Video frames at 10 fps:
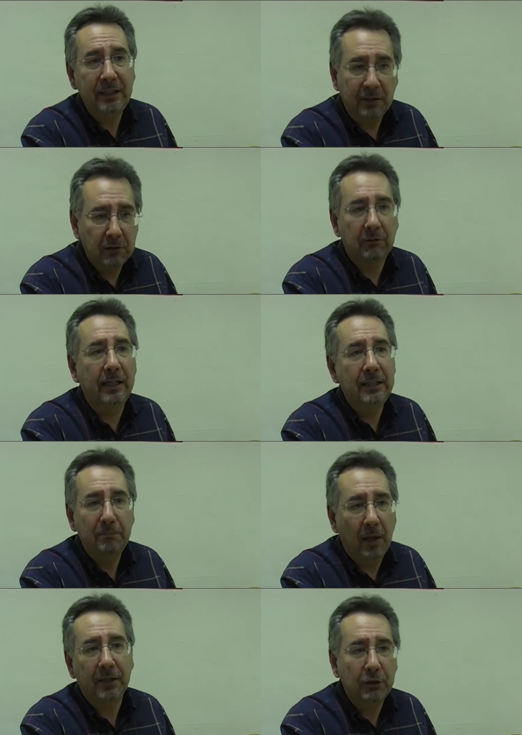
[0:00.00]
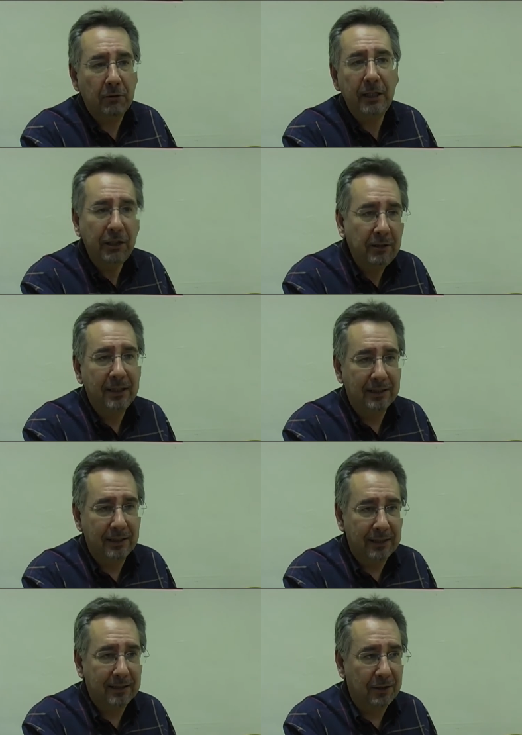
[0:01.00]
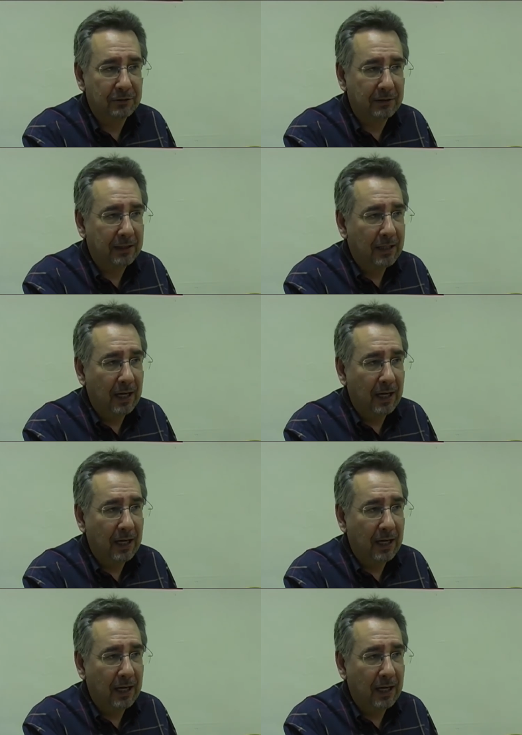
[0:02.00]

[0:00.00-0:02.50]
and created by the trade unions in this country.